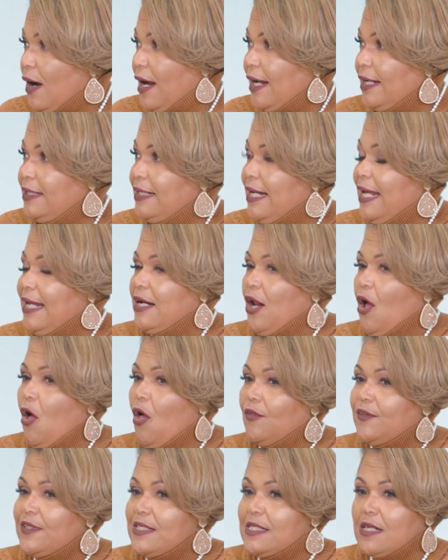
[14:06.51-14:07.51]
Right? And
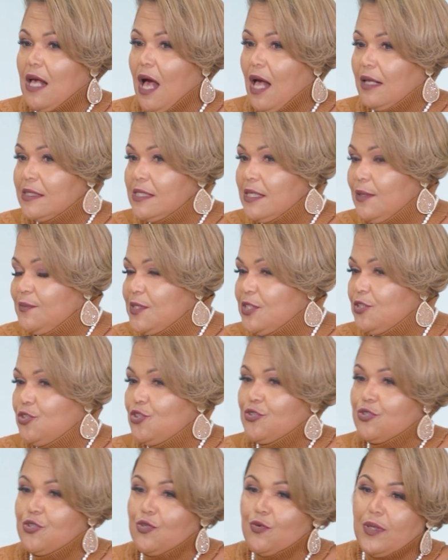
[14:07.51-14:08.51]
all these concepts that
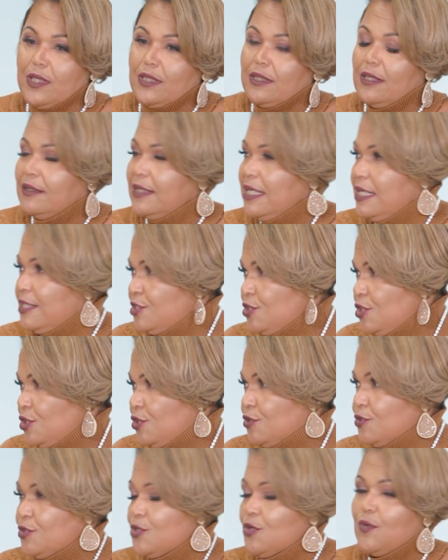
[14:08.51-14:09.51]
you're doing, the things that
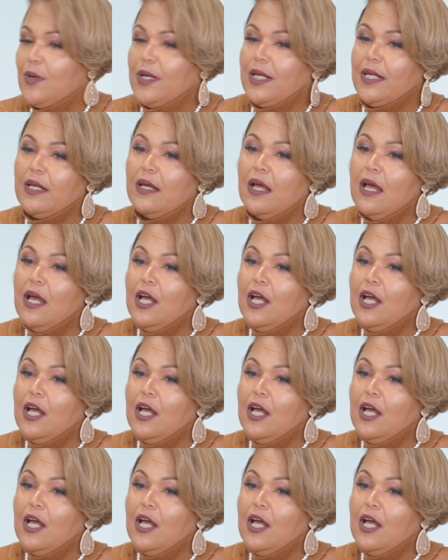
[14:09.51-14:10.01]
you're doing,